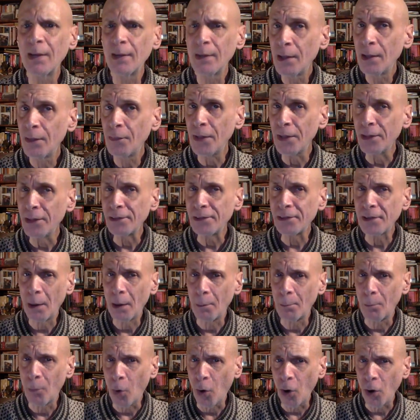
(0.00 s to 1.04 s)
This
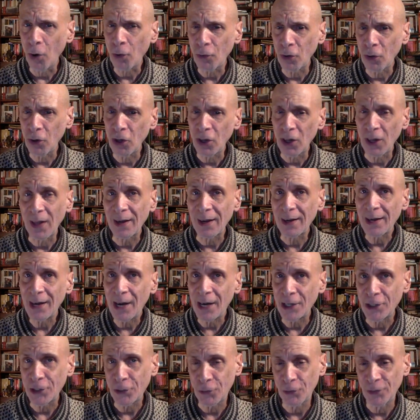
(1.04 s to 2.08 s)
moral
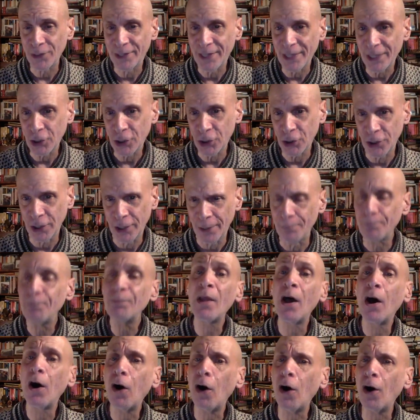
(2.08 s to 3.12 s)
contradiction
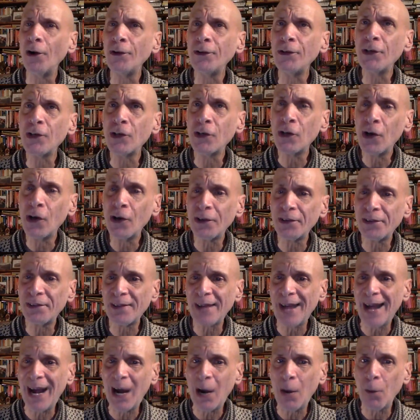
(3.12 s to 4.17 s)
undercuts
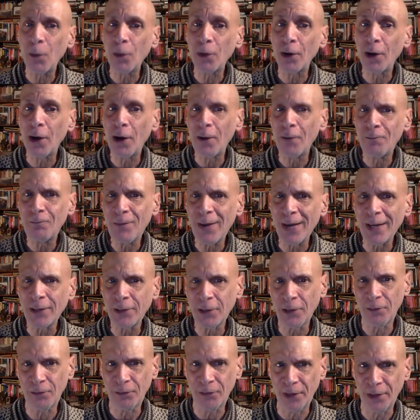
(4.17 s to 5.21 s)
our
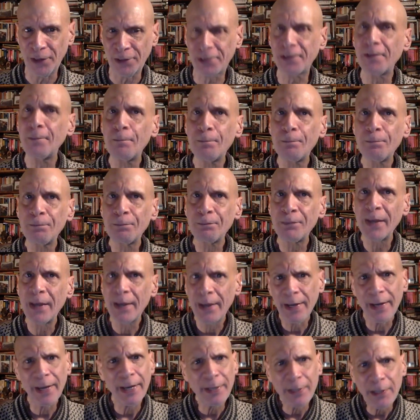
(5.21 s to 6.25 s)
effectiveness
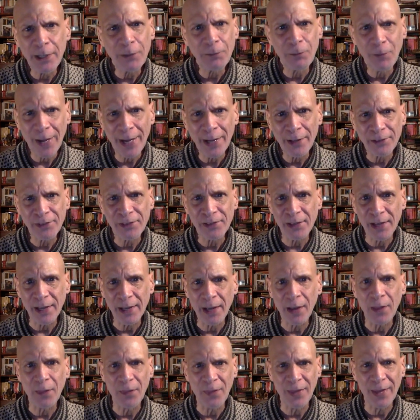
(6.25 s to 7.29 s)
in
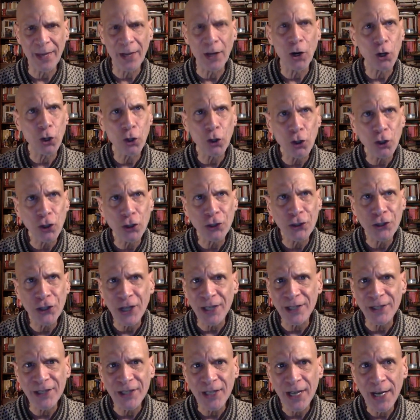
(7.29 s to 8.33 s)
advancing the
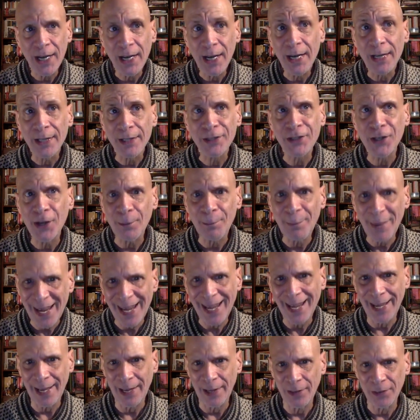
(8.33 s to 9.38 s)
urgent
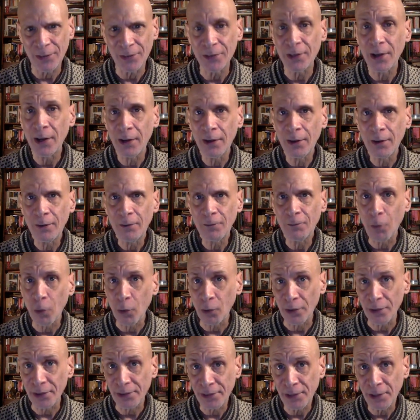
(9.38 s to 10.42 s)
demand
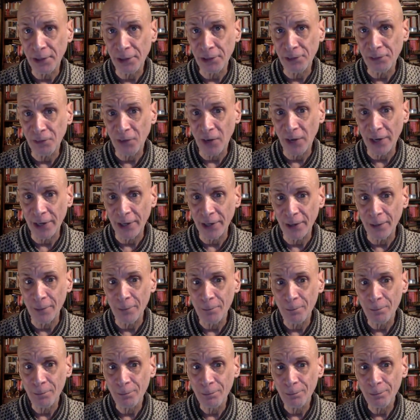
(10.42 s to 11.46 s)
for a ceasefire
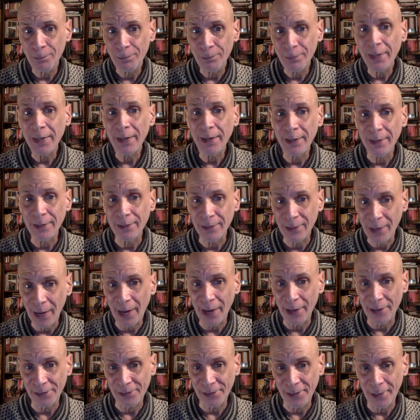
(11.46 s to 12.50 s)
in
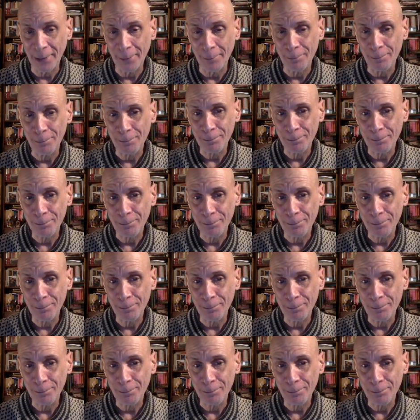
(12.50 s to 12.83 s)
Gaza.